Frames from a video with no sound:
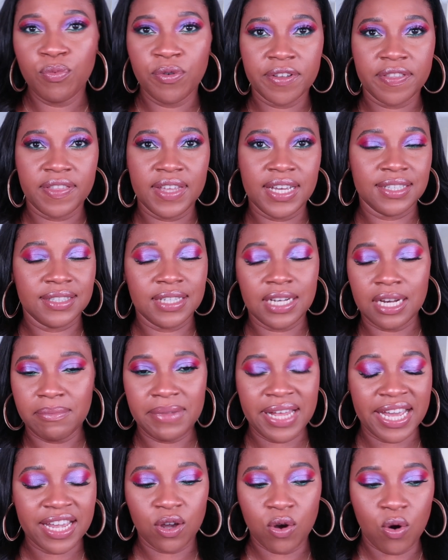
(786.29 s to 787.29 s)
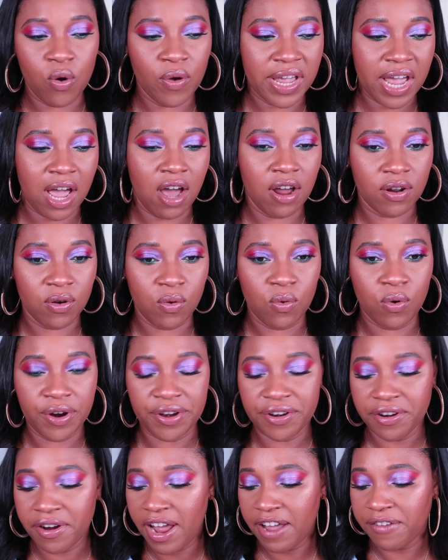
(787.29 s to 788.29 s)
more things, and I'm like going out of
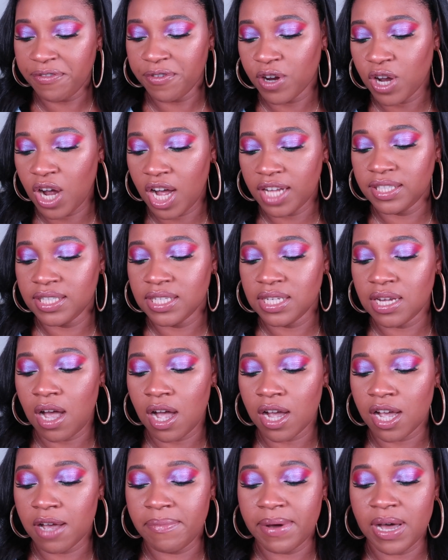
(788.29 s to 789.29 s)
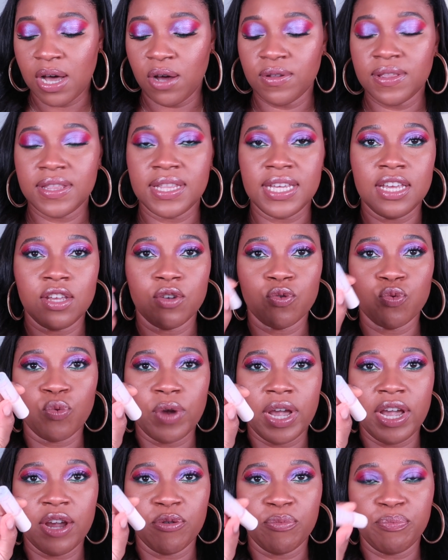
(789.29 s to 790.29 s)
order. I forgot to talk about the
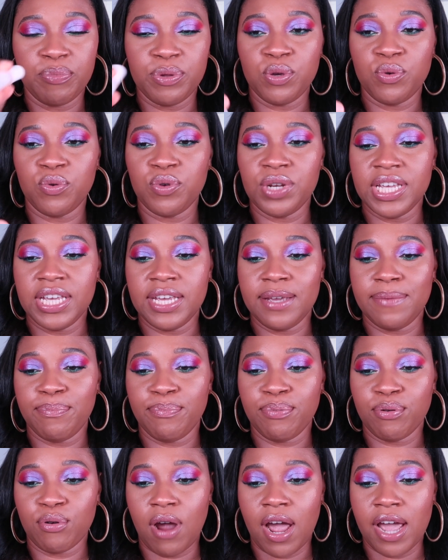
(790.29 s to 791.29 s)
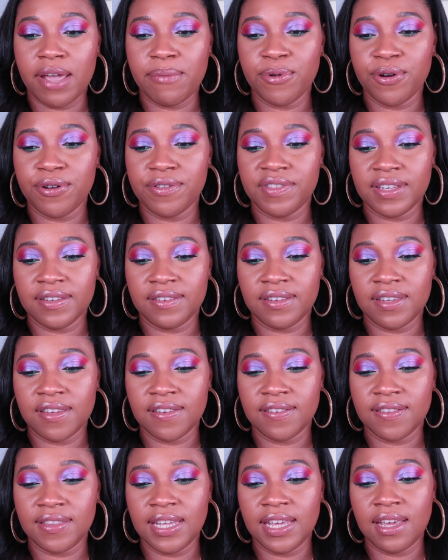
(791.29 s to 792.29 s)
Rare Beauty Primer. This
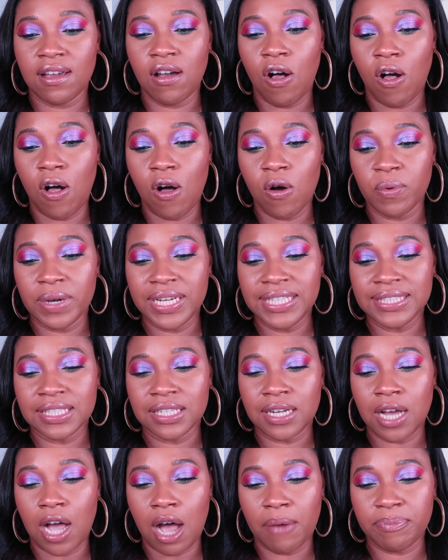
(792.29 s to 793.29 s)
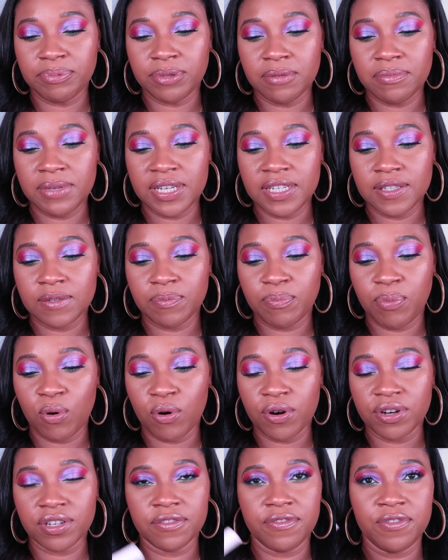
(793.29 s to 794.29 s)
is the Always an Optimist
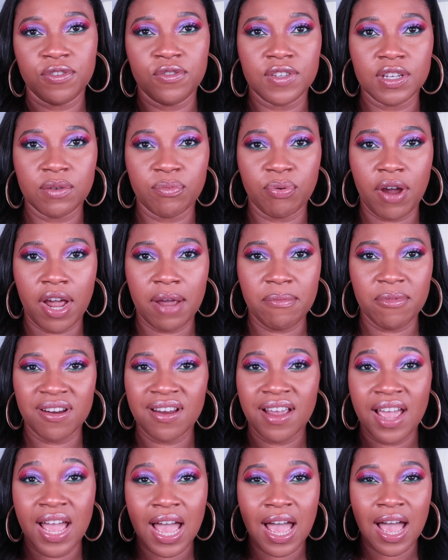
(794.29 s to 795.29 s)
Pore Diffusing Primer.